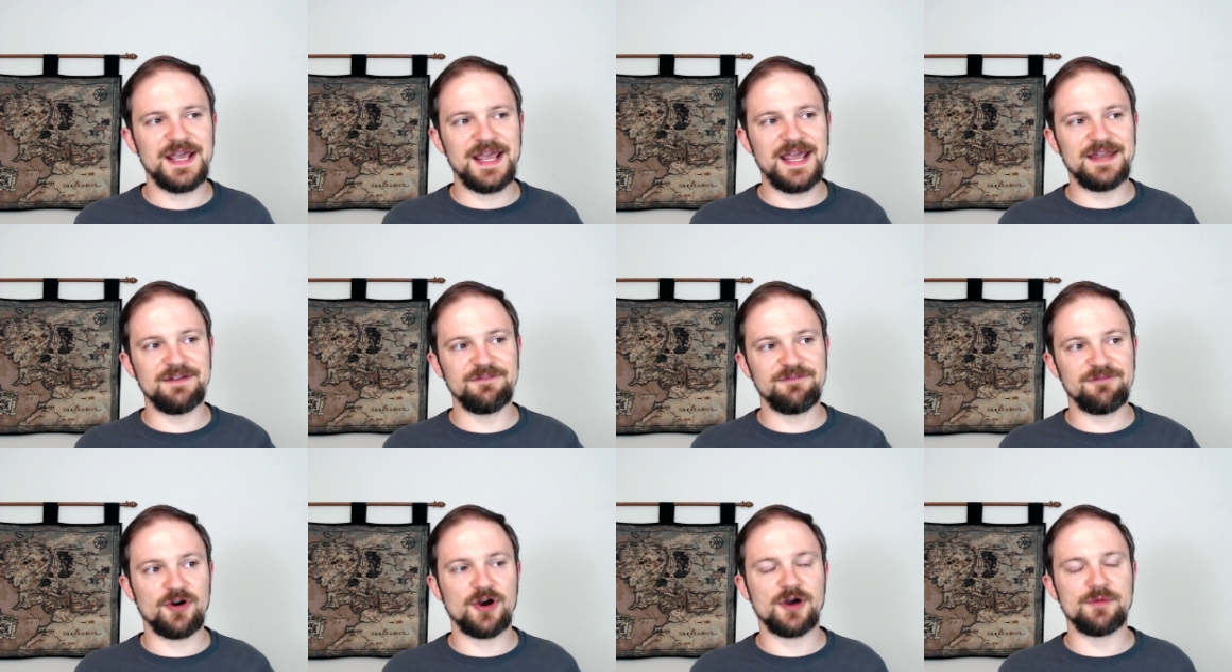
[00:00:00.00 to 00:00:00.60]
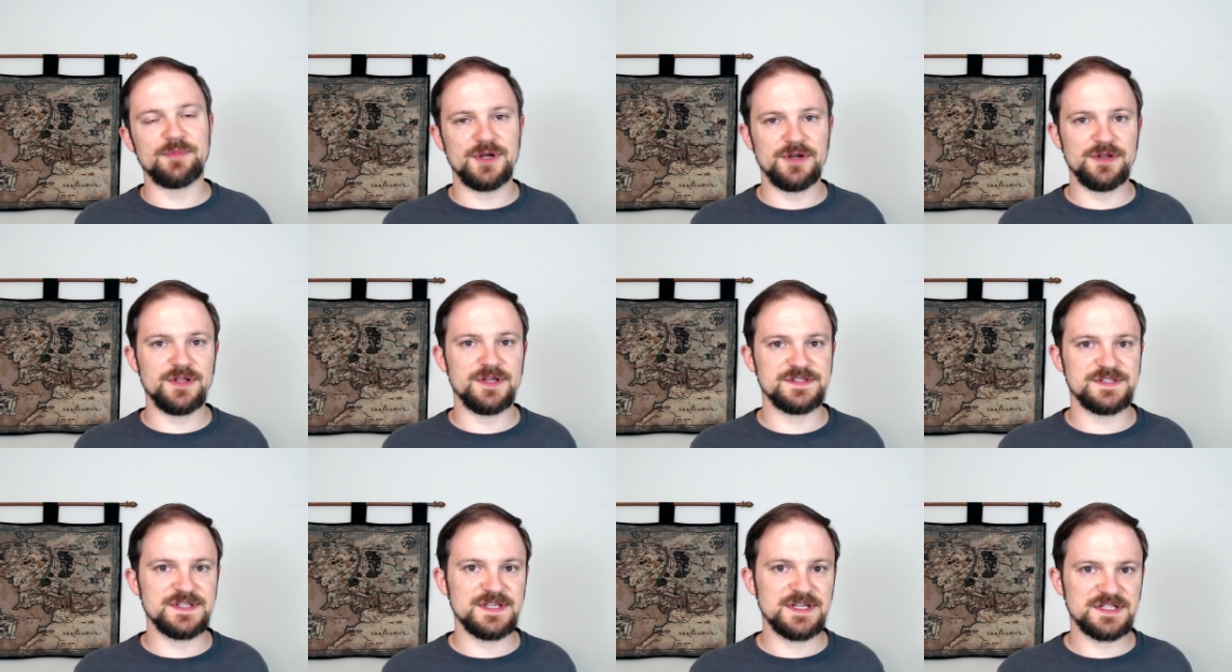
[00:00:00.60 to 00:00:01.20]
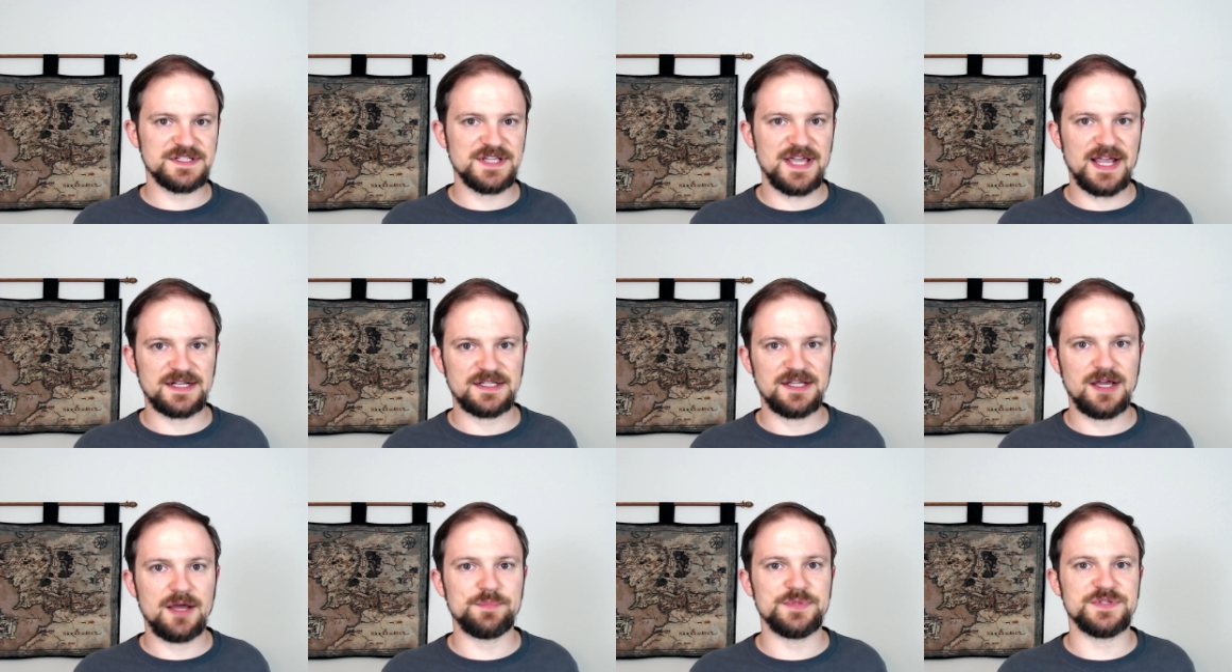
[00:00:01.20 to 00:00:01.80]
And Faramir does the
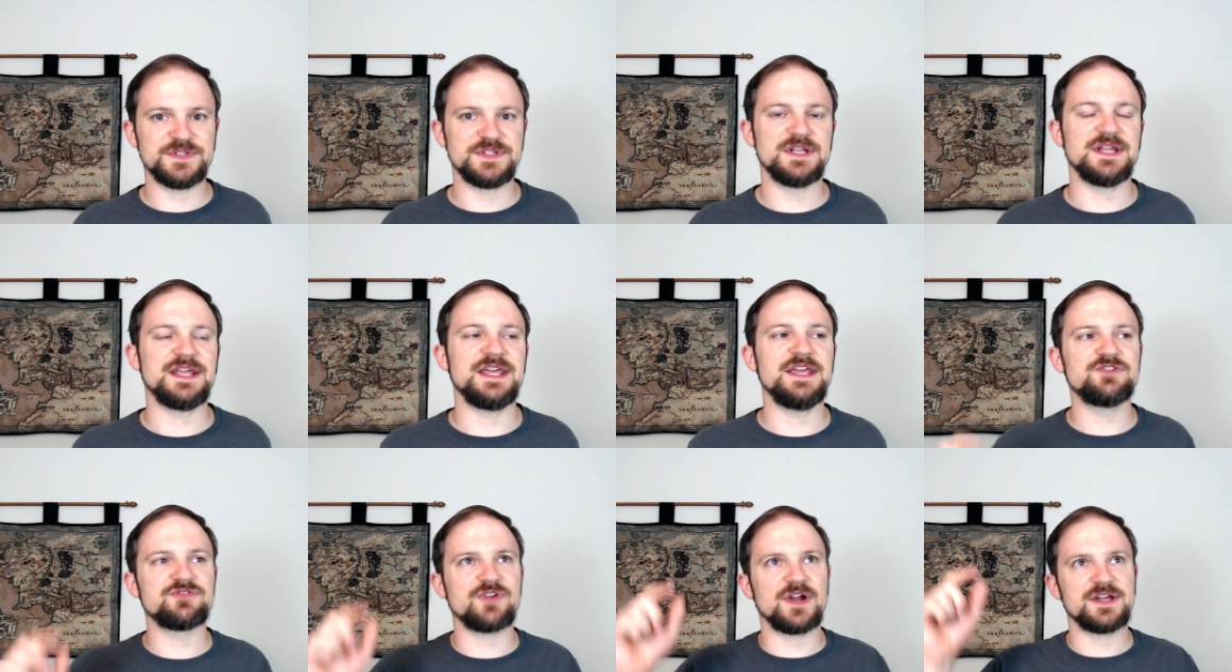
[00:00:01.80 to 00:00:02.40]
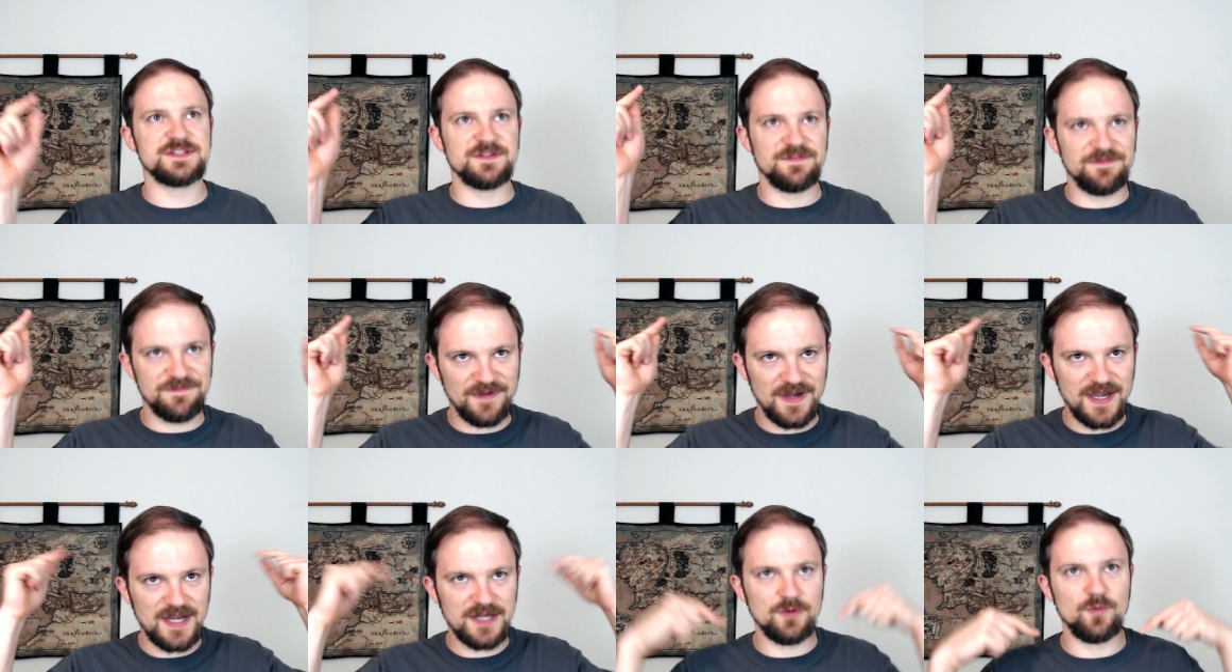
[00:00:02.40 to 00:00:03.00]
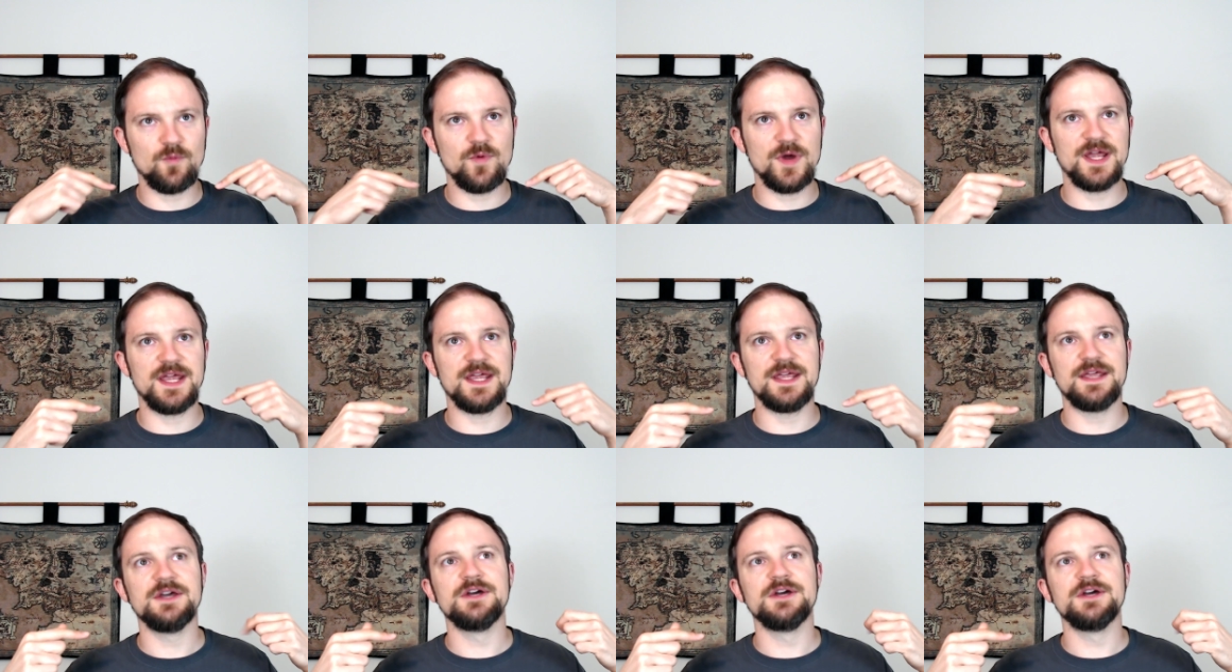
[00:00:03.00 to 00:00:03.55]
exact opposite. He tries to find a way